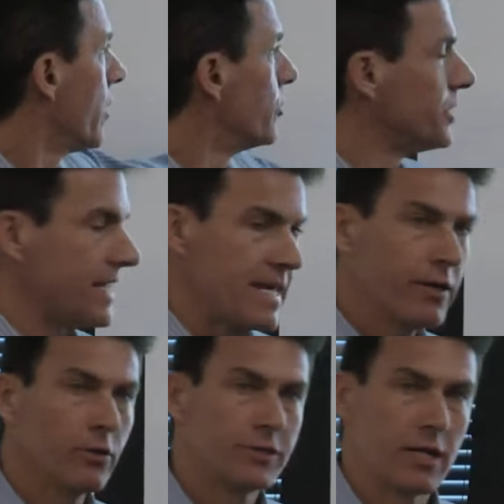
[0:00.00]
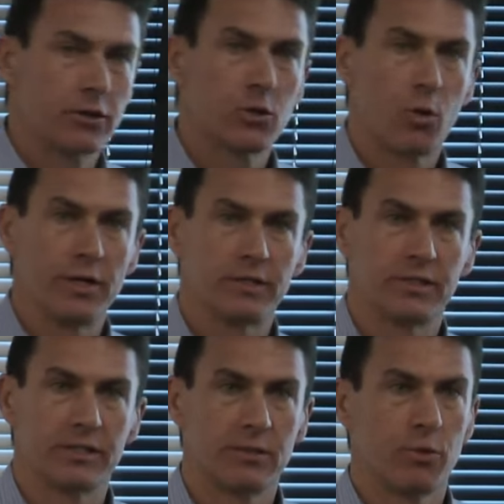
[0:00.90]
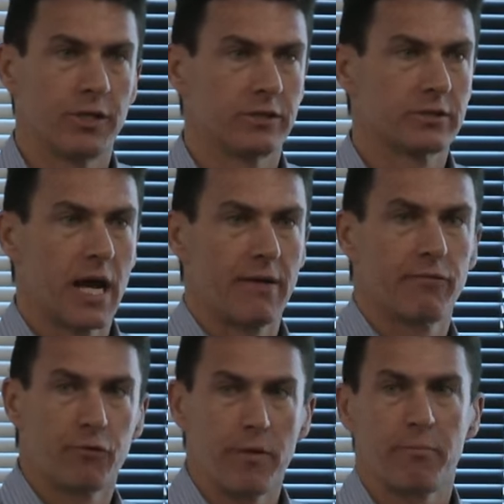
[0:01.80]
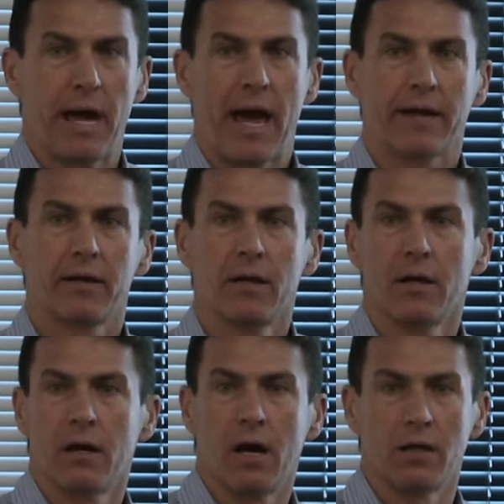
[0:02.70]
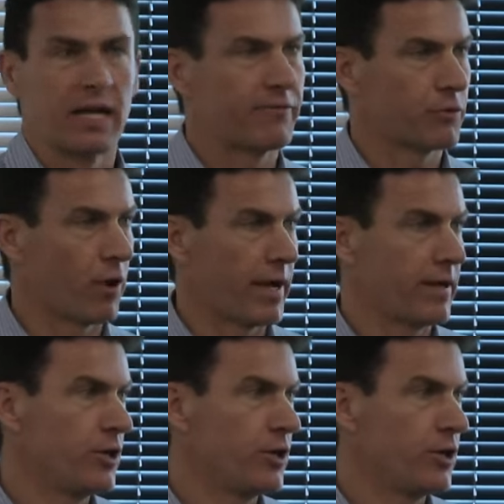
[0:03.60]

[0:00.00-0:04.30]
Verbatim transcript: There's an ego-centered coordinate system with its kind of front, back, uh, left-right.